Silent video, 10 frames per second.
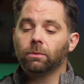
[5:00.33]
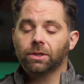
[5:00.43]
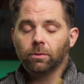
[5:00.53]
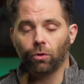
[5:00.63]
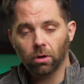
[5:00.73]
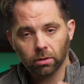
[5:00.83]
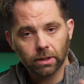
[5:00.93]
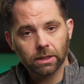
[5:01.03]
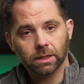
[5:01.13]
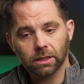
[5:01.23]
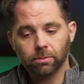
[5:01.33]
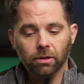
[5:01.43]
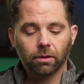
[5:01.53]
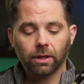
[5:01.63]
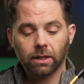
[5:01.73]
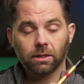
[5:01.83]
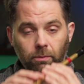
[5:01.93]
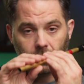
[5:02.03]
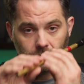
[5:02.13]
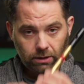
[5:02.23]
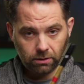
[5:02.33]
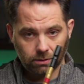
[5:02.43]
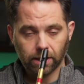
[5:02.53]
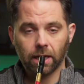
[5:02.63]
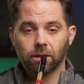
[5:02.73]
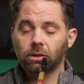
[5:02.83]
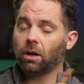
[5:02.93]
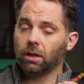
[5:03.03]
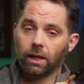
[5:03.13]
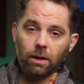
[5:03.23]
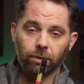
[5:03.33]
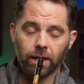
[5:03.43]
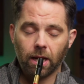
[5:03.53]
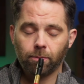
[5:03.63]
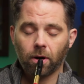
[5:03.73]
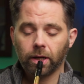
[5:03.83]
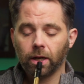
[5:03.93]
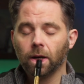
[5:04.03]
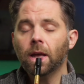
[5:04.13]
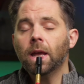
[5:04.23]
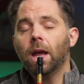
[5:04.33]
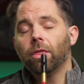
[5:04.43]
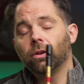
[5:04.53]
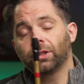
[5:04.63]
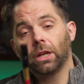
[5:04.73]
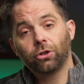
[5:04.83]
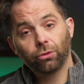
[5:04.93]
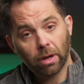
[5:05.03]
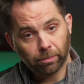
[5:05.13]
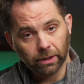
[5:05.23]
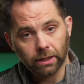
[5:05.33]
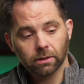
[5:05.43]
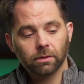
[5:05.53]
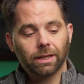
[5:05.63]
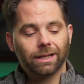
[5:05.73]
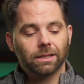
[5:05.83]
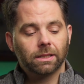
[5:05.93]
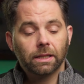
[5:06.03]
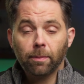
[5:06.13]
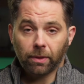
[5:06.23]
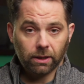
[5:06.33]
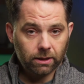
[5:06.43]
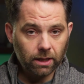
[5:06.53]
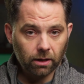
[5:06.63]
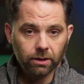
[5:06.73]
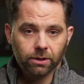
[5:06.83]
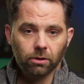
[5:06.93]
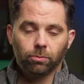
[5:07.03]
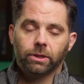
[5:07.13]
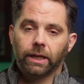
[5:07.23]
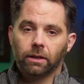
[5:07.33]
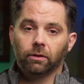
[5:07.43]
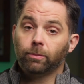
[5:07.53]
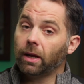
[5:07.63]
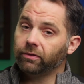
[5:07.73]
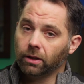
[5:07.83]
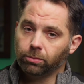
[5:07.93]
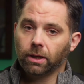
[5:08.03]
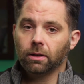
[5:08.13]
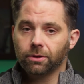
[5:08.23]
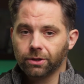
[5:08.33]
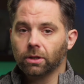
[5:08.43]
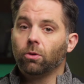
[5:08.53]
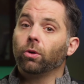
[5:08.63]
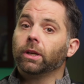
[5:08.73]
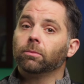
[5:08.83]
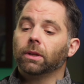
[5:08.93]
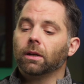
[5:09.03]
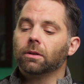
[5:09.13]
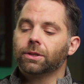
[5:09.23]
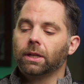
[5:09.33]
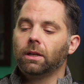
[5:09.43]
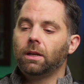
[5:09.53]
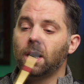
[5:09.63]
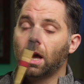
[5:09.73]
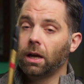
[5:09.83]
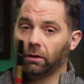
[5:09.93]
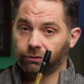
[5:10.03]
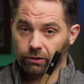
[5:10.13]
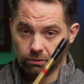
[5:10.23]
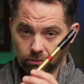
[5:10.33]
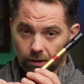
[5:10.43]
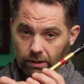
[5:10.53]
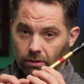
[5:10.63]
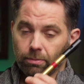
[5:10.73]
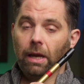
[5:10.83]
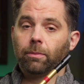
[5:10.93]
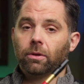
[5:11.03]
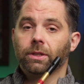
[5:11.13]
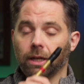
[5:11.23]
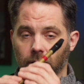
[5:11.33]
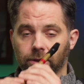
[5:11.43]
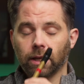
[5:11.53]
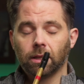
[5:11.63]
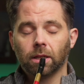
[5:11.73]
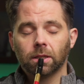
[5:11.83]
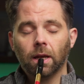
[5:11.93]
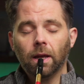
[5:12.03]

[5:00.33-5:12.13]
with some ornaments and some other things that we can do to that. Starting again with the A part here, there's a triplet that is typically done on this tune, particularly by fiddle players and accordion players and non-flute whistle pipers, and it goes like this.